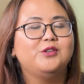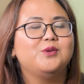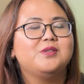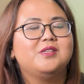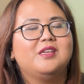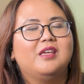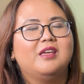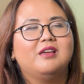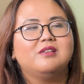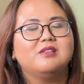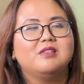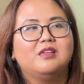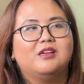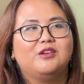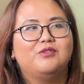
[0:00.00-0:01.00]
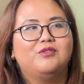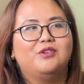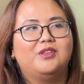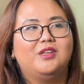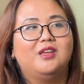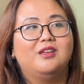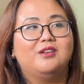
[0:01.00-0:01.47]
do you see KLCI
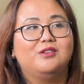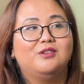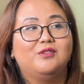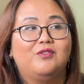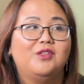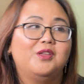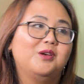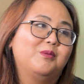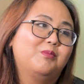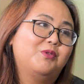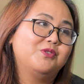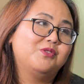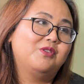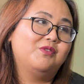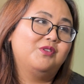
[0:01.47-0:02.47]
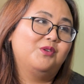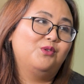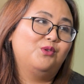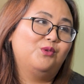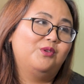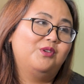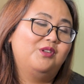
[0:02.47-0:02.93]
for the end of the year? Positive
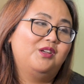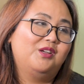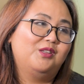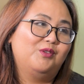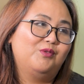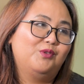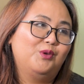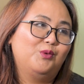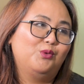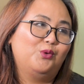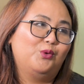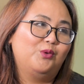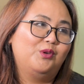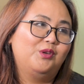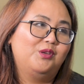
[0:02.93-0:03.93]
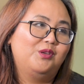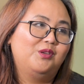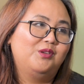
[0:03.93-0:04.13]
territory, negative territory?